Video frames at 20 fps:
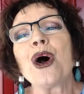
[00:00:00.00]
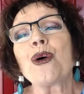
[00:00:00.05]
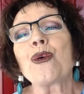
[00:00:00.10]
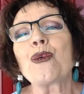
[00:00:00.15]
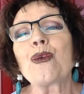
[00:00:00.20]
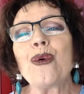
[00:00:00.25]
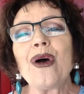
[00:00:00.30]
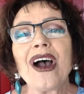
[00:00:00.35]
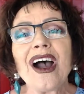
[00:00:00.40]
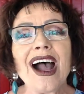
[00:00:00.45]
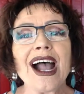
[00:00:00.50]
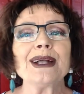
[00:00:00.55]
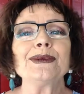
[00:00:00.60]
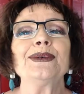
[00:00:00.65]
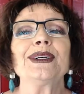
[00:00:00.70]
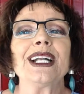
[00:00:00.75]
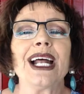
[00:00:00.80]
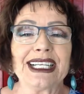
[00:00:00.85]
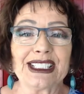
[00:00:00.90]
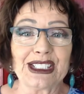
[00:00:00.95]
Why
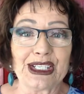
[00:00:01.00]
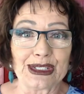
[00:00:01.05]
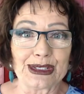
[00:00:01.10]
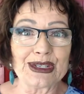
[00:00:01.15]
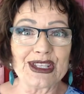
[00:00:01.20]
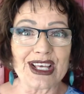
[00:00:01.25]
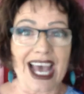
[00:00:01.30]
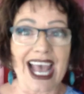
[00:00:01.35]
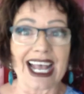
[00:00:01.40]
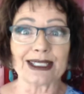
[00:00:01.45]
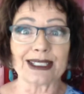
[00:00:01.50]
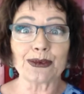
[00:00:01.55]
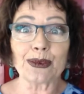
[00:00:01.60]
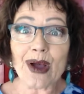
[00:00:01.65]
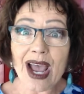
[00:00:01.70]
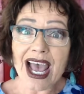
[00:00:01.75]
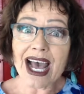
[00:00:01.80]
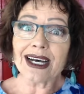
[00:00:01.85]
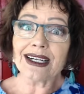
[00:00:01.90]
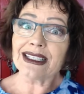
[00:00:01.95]
would I do that?
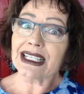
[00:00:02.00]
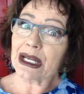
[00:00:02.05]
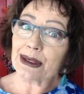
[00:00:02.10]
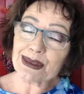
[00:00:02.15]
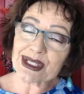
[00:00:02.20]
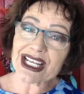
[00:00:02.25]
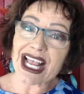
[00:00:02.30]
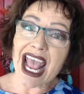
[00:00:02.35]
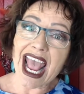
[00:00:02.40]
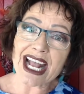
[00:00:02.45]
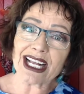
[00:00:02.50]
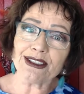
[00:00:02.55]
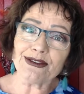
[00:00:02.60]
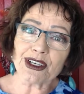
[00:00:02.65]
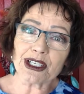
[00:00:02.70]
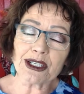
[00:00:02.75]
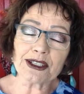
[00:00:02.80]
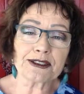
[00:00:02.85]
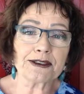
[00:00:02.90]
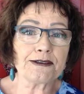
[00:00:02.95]
Well, it was a heck of a
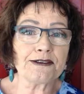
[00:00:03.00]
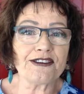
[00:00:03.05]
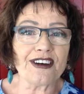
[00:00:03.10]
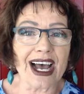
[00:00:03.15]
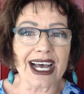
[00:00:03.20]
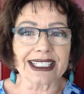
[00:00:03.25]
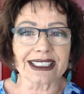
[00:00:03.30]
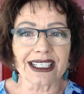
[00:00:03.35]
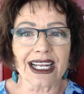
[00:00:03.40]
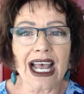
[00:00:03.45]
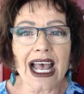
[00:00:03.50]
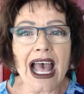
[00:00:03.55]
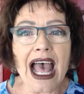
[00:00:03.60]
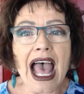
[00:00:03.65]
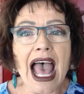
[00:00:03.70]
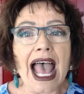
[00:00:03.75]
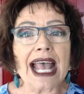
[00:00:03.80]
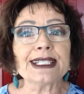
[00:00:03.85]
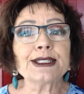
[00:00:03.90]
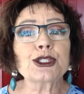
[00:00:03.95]
lot of fun.
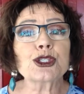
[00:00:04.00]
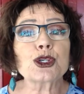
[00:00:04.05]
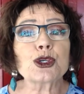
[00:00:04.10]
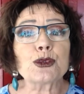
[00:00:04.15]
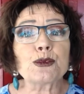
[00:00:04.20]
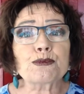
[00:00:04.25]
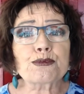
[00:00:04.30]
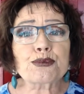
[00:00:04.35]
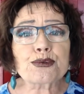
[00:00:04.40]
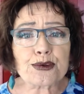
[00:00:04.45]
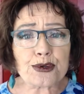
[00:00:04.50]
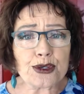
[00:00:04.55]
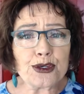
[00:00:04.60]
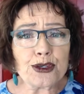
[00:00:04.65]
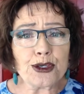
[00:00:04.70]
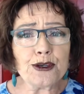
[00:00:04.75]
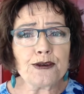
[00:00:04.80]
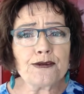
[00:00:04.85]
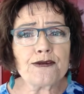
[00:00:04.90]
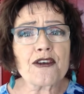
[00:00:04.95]
And to
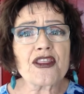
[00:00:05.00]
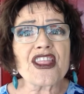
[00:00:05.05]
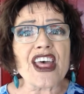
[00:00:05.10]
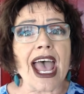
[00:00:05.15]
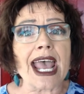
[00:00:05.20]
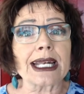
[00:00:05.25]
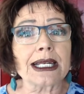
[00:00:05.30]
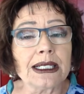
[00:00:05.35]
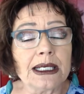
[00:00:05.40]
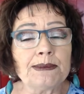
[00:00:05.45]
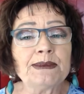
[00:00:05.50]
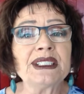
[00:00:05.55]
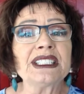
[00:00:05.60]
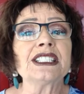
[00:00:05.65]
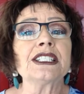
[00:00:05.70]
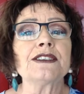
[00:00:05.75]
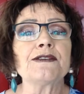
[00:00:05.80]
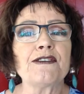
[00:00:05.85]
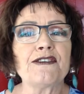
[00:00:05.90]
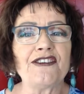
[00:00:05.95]
prove that
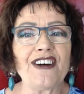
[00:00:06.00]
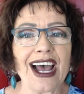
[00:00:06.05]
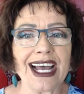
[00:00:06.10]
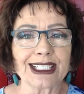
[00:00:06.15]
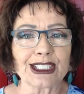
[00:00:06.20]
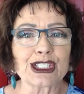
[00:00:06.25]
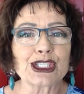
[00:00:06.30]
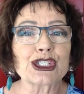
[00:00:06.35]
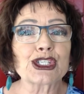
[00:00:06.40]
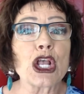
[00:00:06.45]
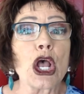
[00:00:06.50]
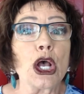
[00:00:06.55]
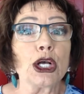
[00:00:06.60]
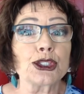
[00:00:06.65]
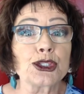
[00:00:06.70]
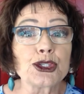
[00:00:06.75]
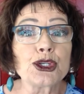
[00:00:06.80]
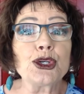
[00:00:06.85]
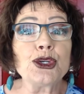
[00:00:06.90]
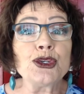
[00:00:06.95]
limited funds
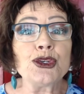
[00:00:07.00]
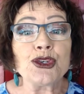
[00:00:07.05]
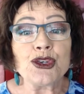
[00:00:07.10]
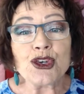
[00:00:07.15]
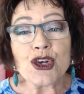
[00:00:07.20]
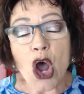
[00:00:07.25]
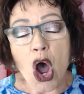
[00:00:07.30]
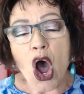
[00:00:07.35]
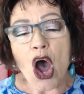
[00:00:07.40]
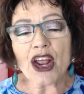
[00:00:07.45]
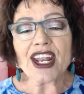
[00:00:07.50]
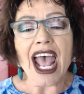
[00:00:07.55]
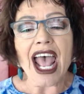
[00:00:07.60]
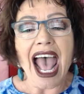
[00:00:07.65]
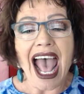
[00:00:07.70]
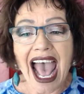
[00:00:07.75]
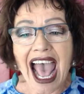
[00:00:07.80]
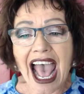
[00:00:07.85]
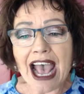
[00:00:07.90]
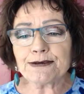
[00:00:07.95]
do not
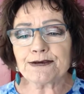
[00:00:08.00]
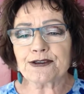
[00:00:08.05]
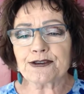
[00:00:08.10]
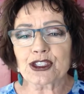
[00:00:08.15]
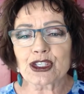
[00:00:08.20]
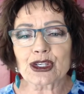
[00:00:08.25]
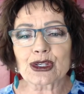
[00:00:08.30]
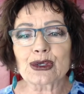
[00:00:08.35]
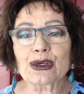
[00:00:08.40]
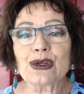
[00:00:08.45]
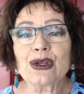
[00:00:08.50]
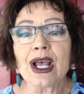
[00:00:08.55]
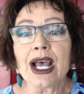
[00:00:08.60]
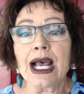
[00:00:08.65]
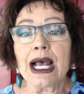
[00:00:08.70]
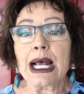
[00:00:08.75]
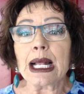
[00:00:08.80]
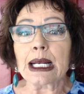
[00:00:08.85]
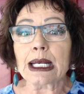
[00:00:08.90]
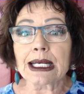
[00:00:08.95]
have to
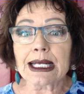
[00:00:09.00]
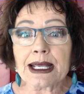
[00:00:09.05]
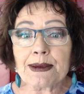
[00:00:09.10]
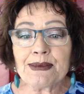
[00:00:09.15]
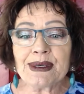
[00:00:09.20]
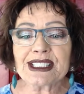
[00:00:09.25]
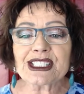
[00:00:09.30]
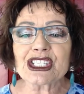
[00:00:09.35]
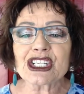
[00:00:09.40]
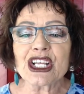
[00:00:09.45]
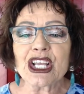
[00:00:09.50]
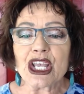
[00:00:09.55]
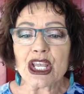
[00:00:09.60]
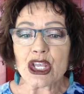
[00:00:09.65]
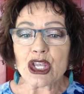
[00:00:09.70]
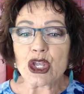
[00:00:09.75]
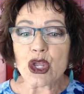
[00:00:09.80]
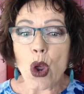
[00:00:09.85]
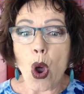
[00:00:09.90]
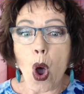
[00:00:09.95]
limit
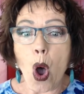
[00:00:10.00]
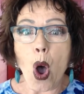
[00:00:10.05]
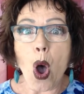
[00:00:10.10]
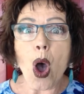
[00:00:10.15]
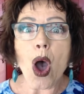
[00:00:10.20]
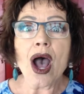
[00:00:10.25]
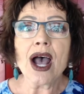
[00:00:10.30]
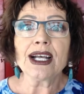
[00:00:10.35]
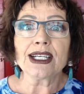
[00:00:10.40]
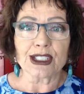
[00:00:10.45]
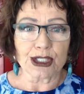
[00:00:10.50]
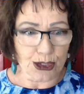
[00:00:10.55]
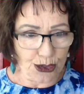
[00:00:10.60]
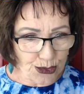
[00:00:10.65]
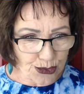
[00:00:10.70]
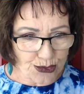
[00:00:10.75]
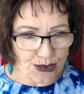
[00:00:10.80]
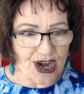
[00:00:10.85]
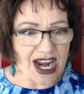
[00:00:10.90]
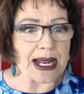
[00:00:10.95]
your
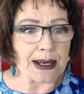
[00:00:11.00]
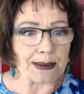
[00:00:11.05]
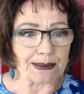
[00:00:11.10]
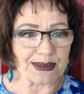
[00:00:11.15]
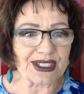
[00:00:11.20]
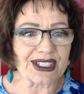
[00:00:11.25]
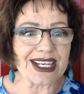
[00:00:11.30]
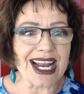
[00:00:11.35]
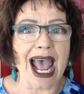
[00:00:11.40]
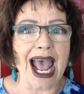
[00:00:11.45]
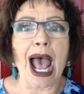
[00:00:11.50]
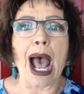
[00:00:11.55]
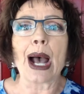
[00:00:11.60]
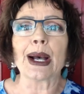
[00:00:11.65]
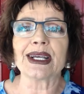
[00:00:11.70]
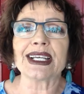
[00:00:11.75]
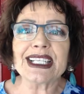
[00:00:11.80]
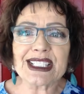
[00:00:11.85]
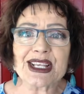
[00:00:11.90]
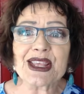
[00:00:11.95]
dreams. Now,
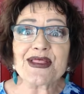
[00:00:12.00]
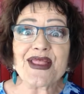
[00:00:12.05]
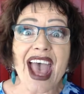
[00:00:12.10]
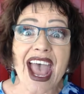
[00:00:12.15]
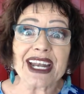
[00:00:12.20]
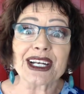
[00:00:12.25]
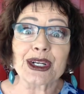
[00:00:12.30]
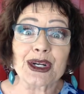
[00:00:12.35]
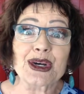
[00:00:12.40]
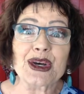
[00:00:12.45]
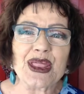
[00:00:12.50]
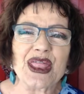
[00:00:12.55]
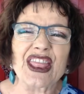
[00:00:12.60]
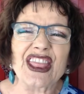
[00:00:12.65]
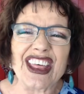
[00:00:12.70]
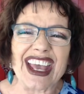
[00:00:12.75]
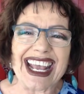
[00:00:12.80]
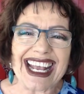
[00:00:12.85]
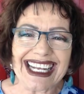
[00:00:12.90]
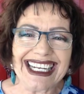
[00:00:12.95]
isn't that a good
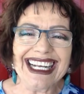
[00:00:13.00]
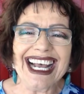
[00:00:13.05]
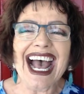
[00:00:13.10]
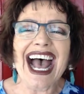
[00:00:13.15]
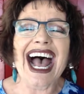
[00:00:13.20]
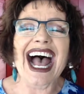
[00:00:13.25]
thing?